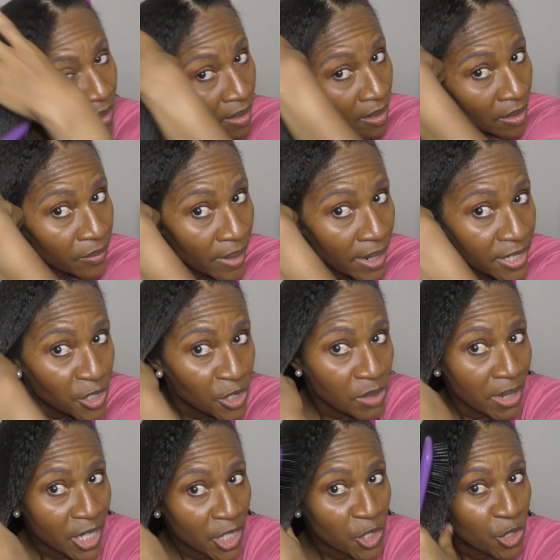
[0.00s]
All right, just
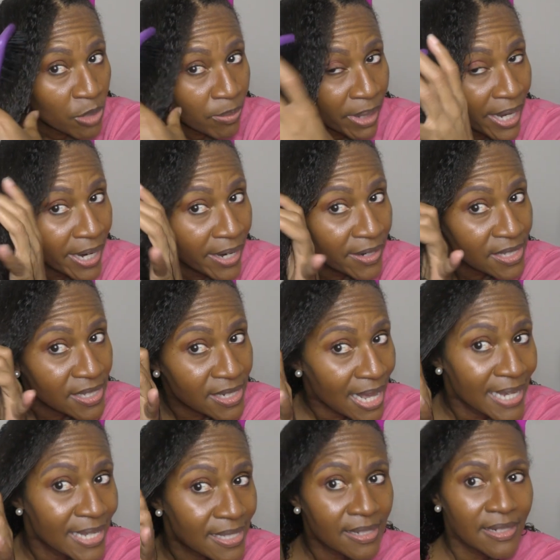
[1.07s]
making sure my hair is
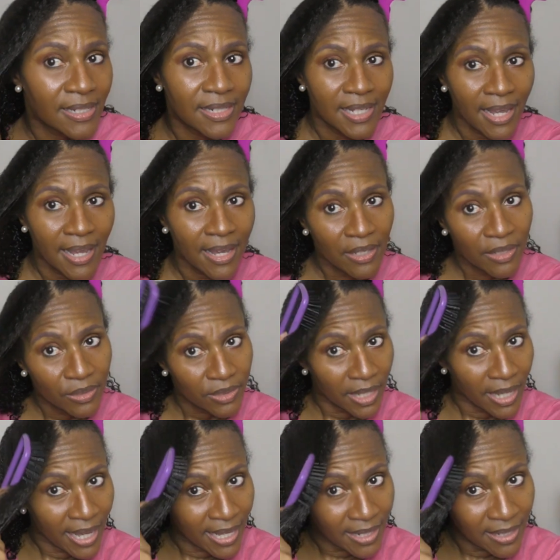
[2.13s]
nice and detangled,
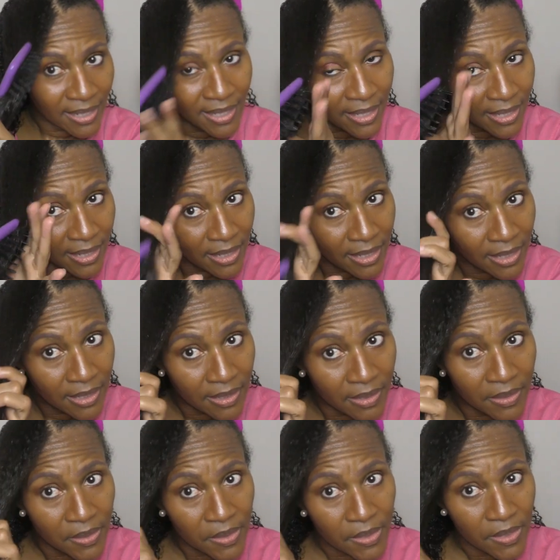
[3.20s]
and it
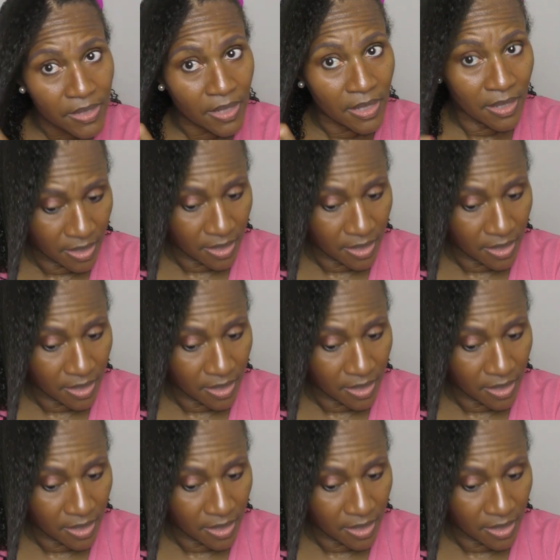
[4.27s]
is.